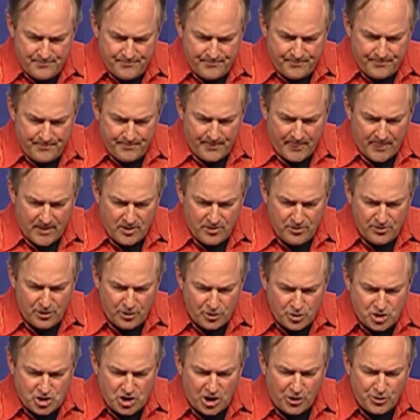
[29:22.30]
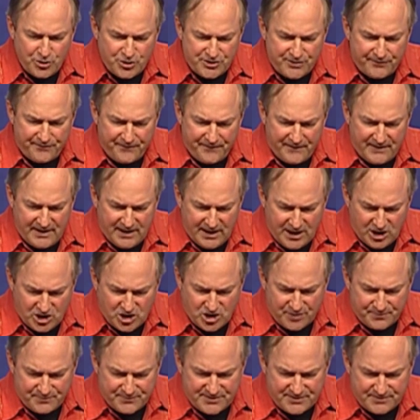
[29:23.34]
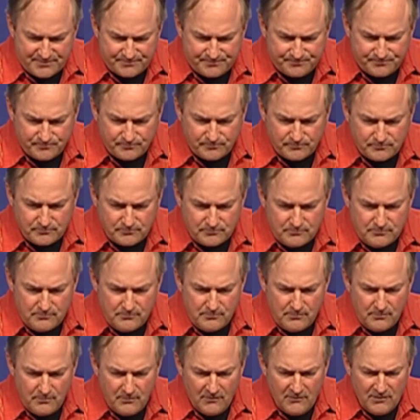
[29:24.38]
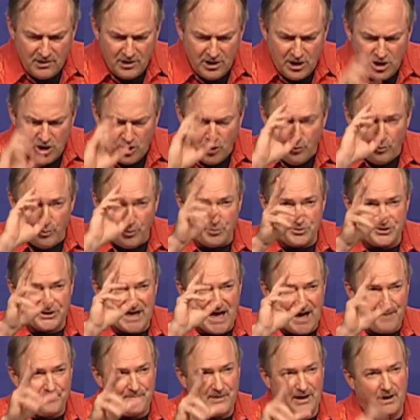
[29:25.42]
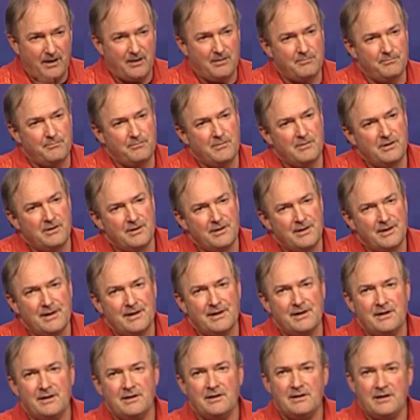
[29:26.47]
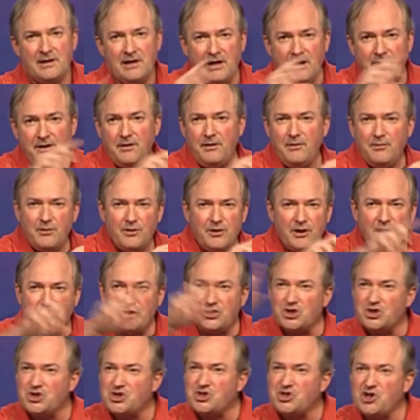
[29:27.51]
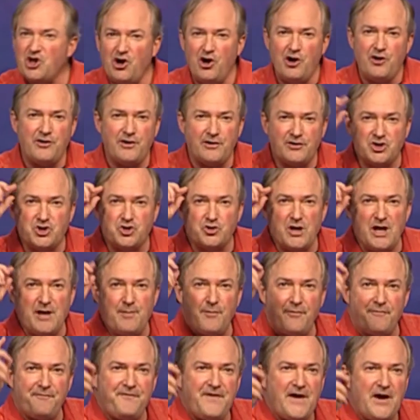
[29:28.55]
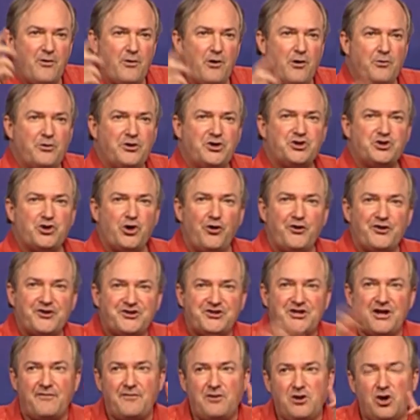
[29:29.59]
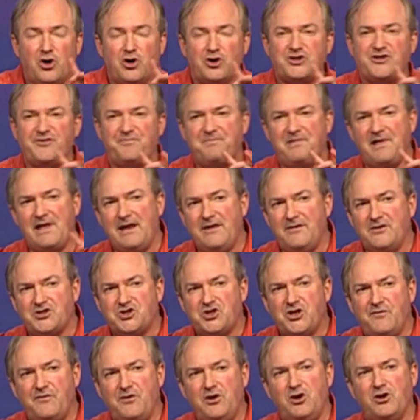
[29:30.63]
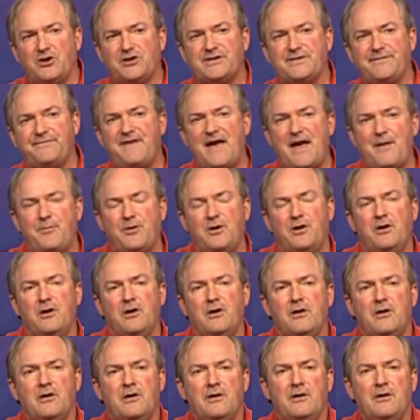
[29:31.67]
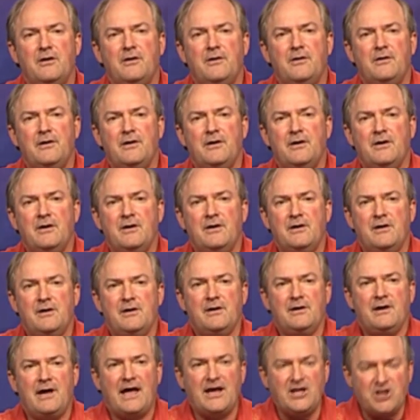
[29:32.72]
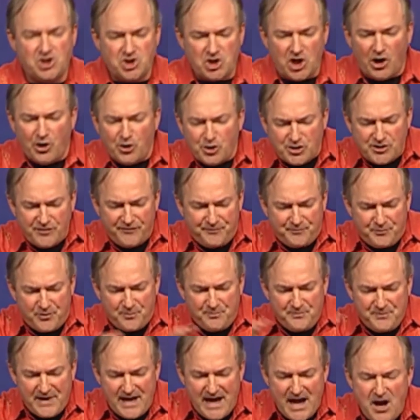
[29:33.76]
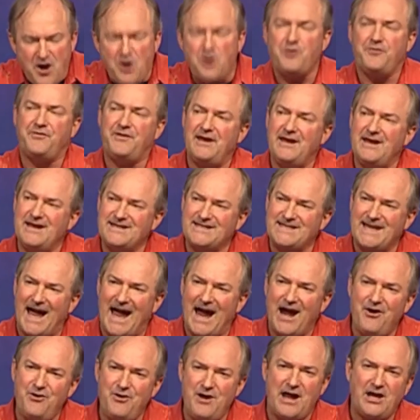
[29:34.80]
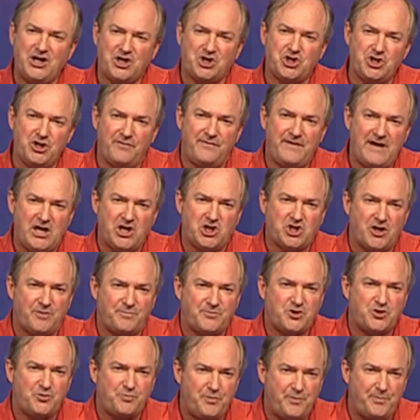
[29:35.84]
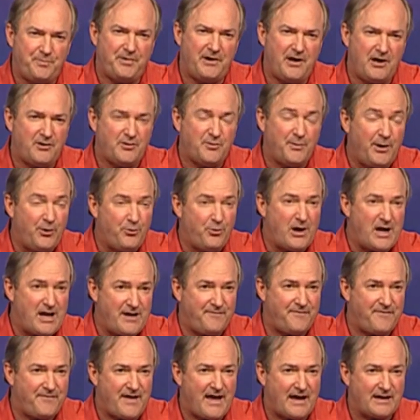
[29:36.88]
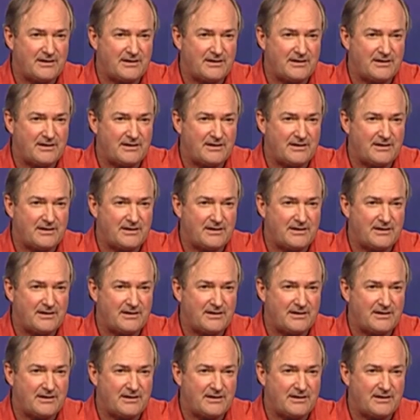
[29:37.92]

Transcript: You know, Joseph in Egypt, he knew what was happening. He discerned the dream of Pharaoh. He saw the seven years of plenty, the seven years of famine. And Joseph prepared the entire nation of Egypt to prepare to be ready for that.